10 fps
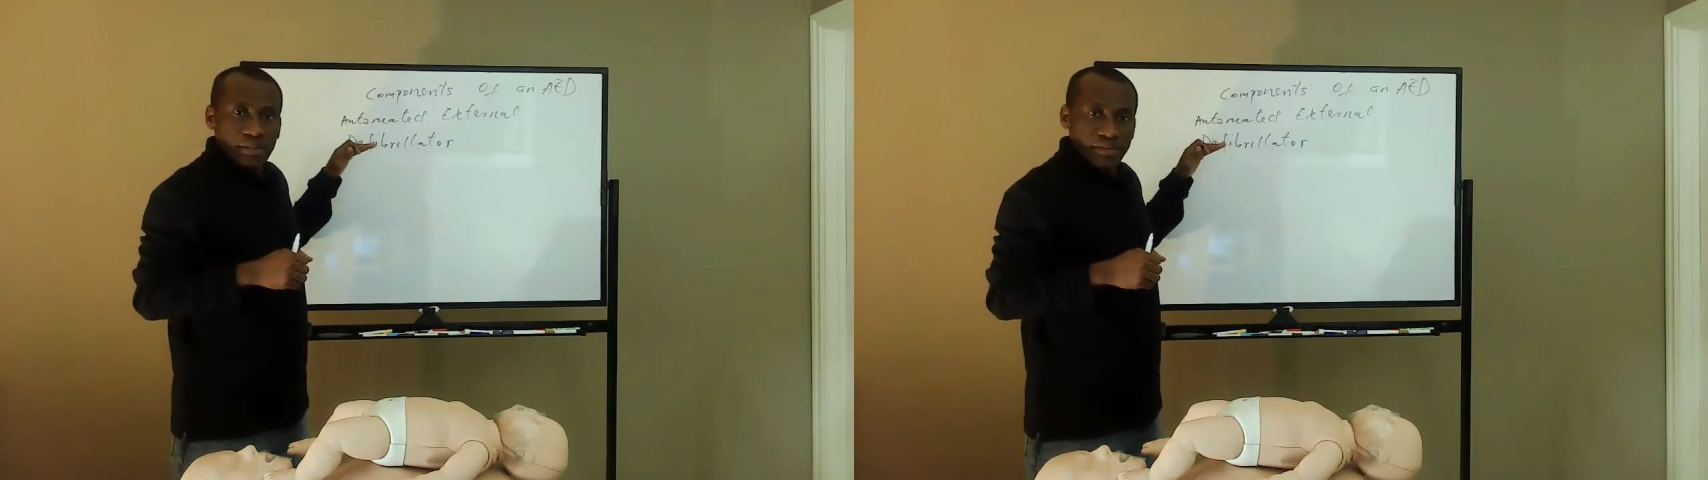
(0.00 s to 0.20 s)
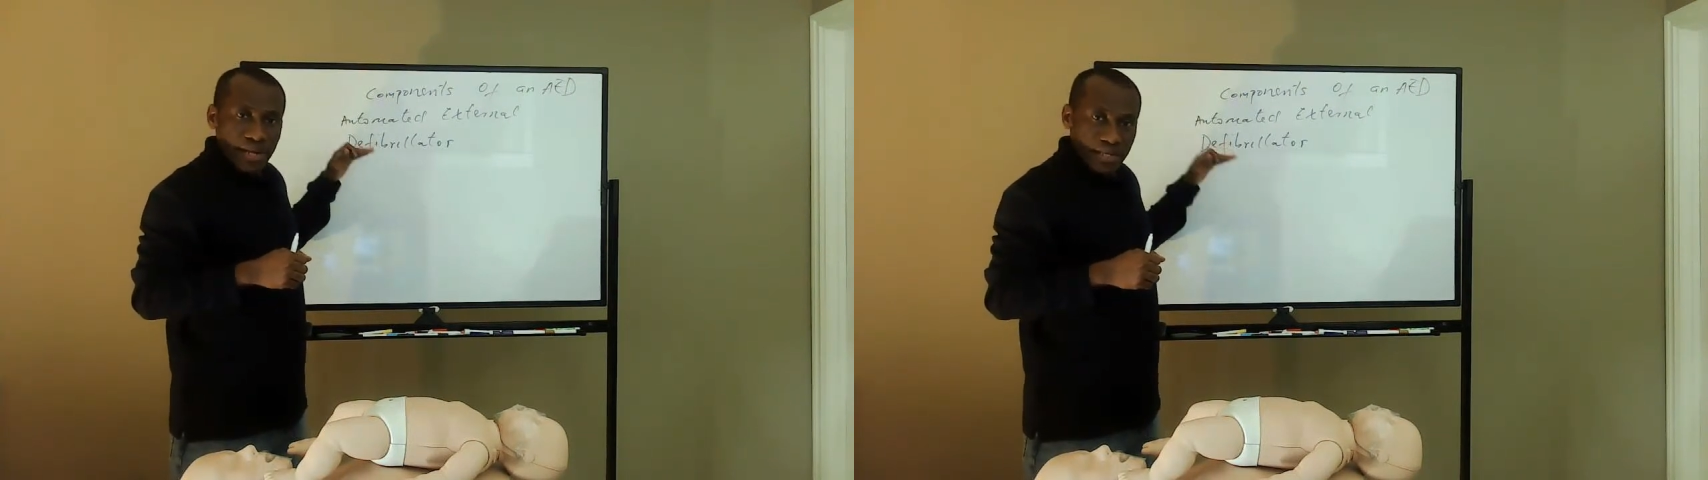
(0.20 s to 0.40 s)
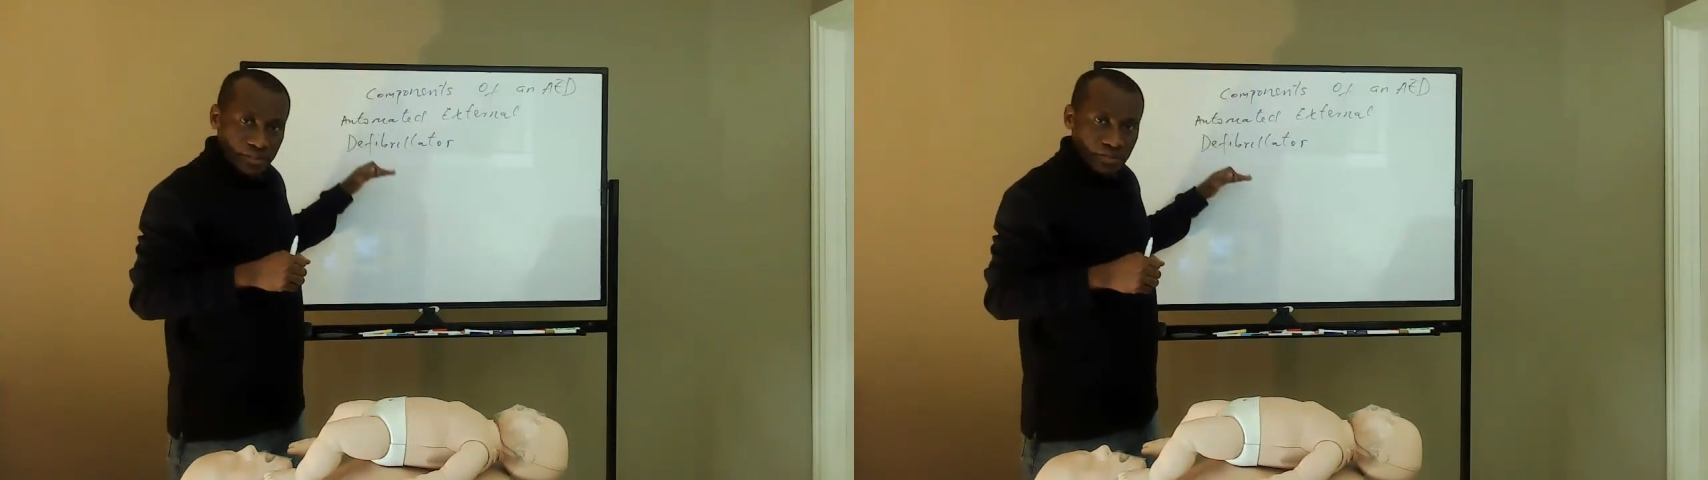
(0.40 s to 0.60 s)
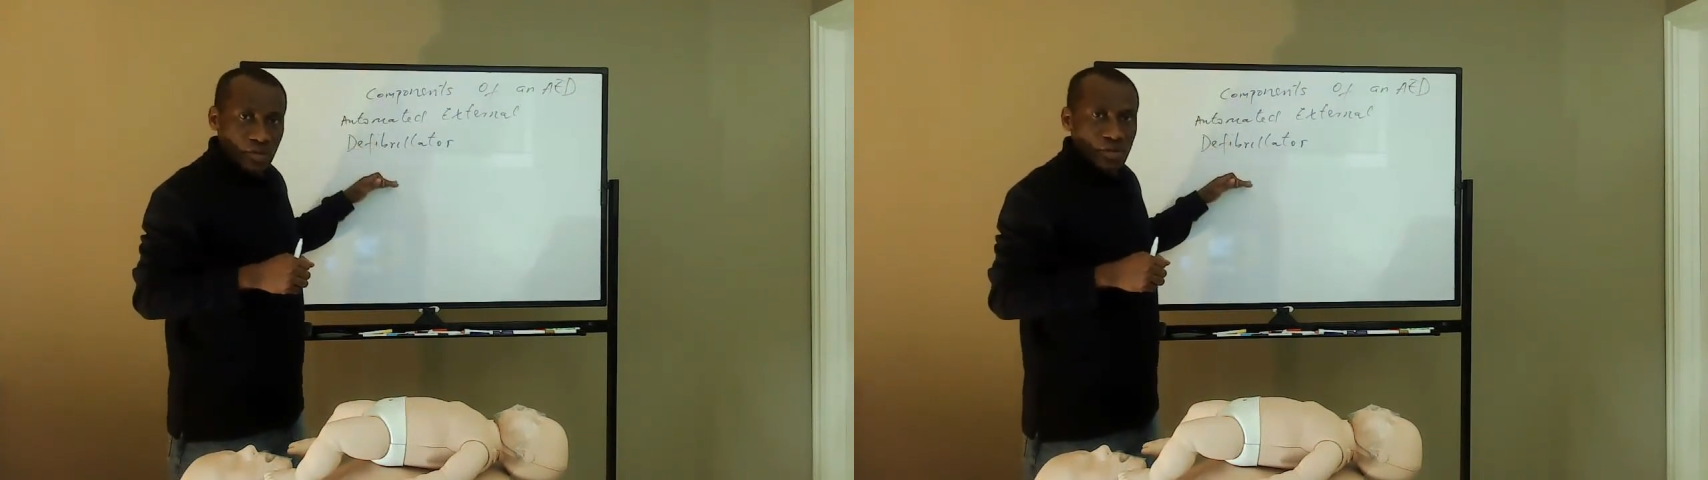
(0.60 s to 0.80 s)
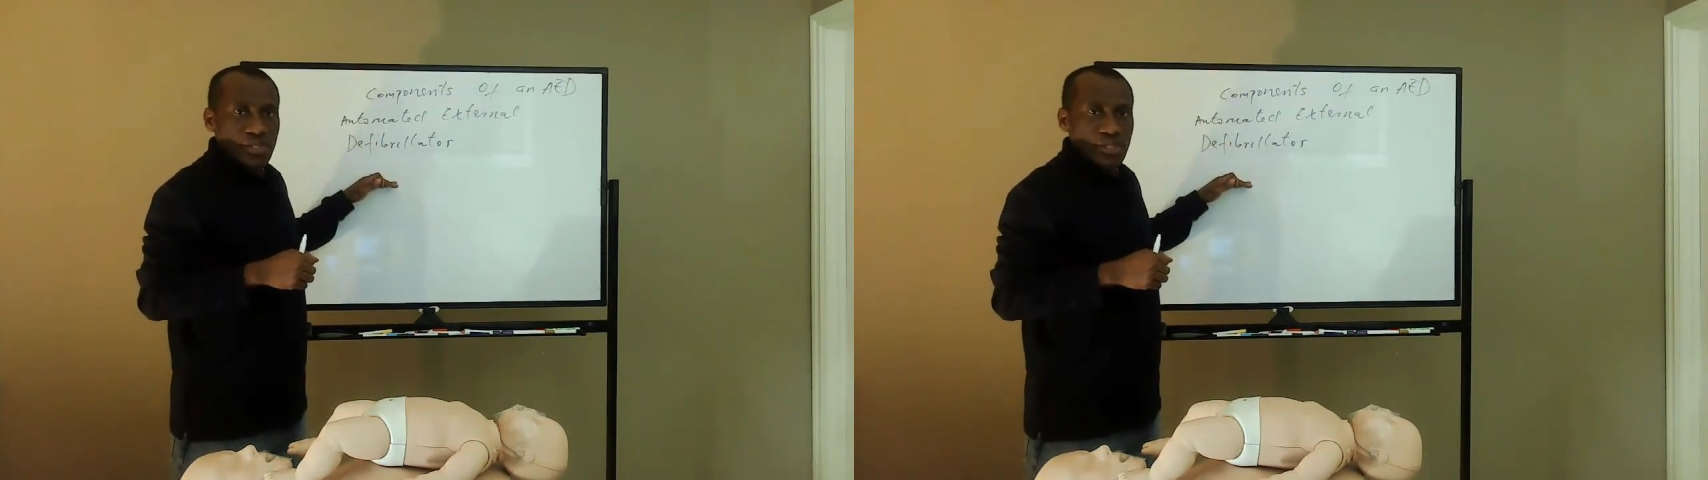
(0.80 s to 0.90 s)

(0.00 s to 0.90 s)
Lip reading: restore